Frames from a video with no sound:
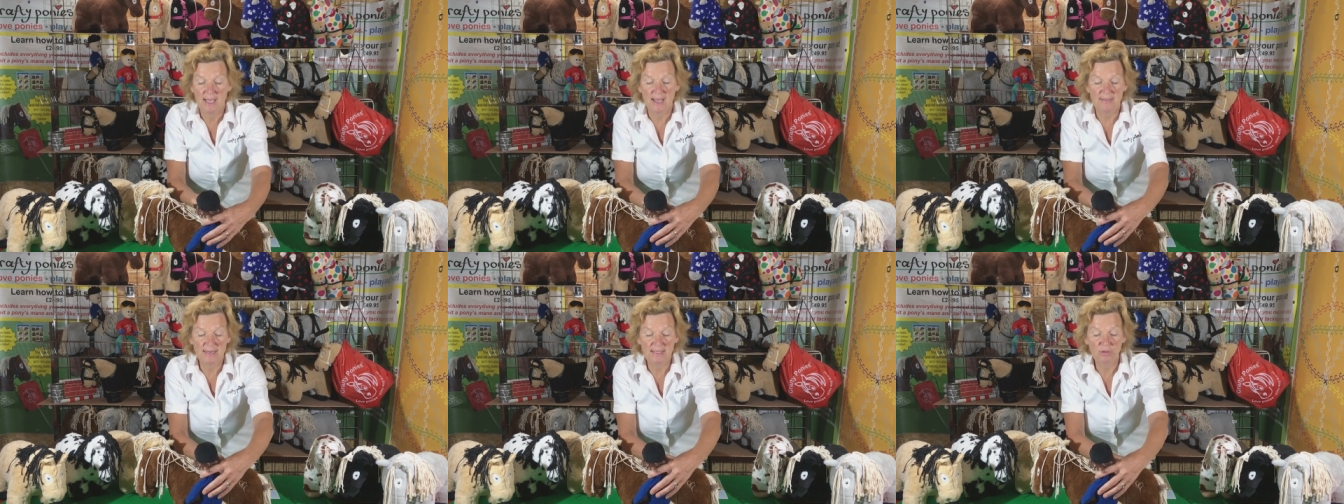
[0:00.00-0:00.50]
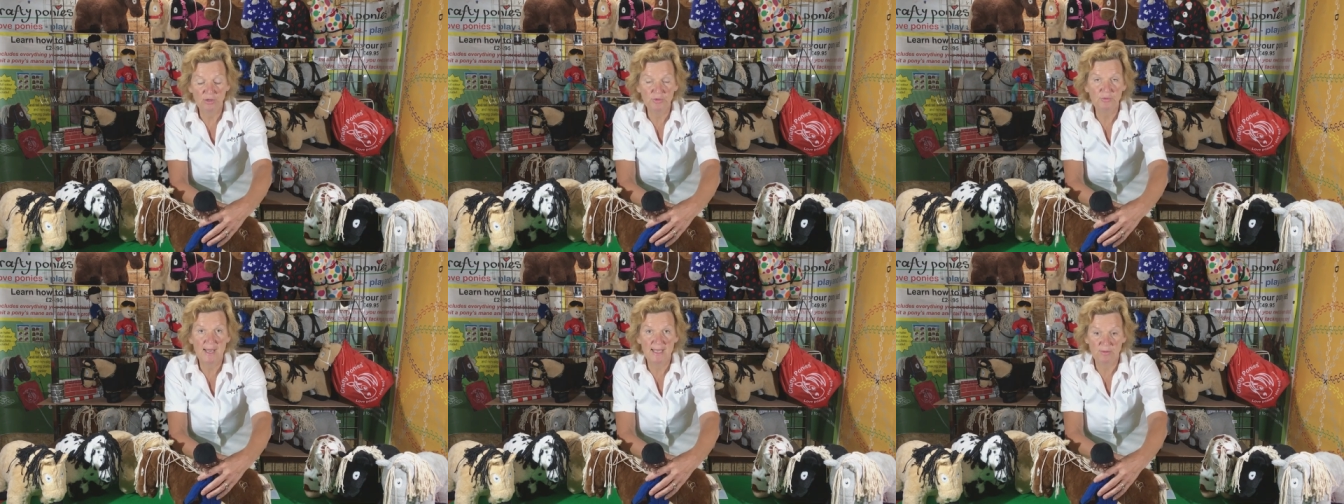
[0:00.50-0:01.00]
And then he
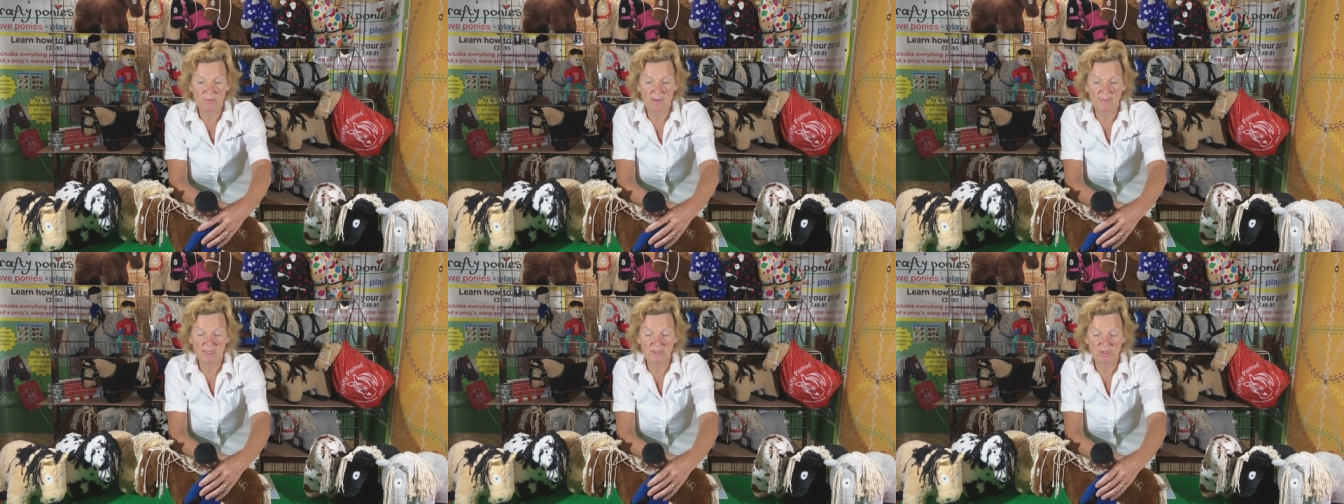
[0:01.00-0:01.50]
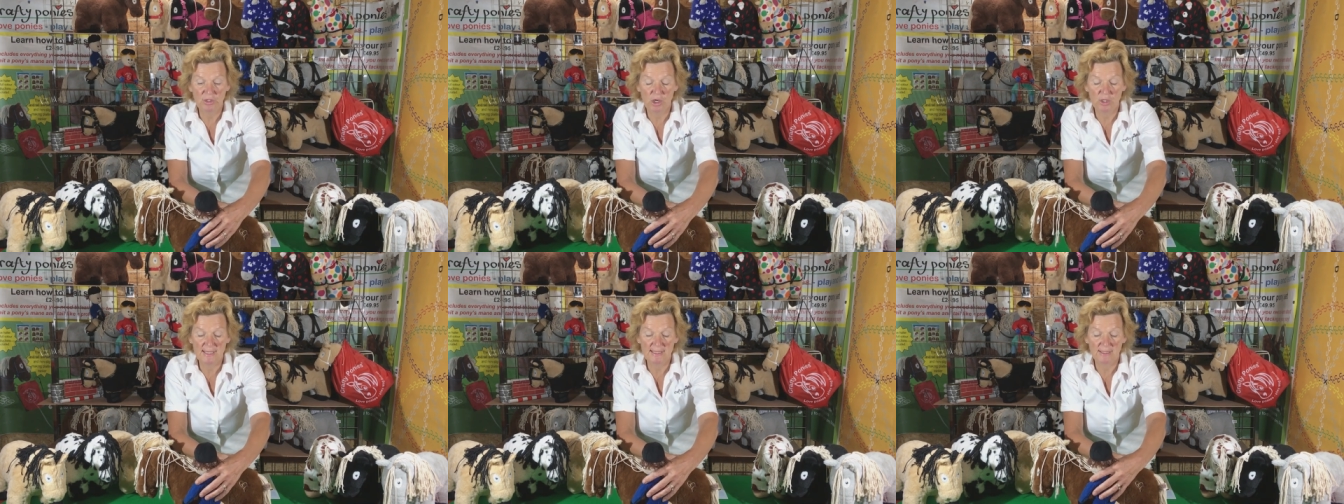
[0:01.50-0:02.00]
knows where you are because you're
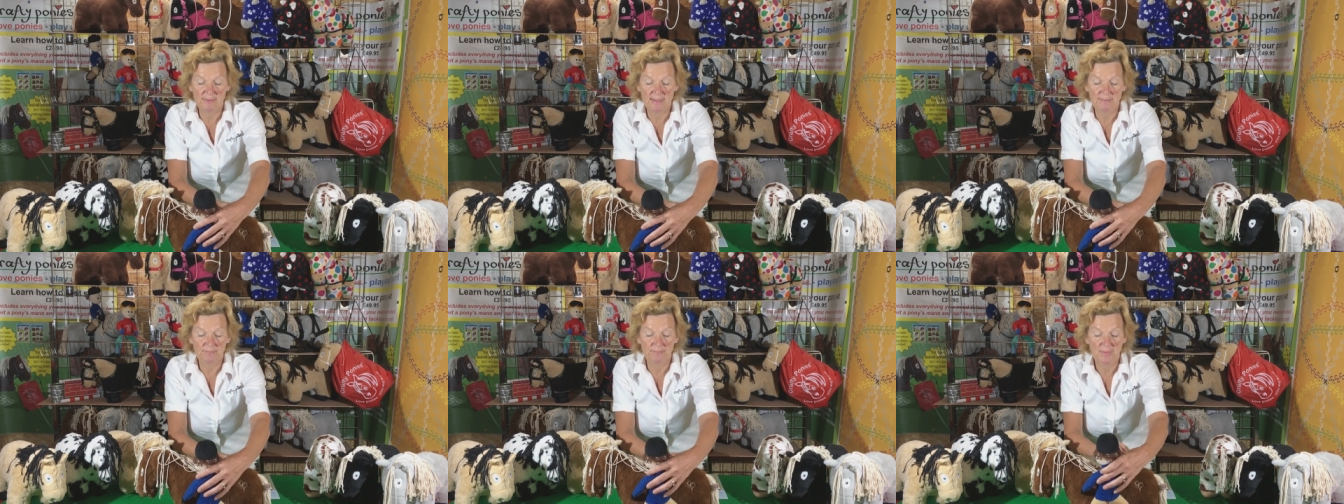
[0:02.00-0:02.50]
talking to him.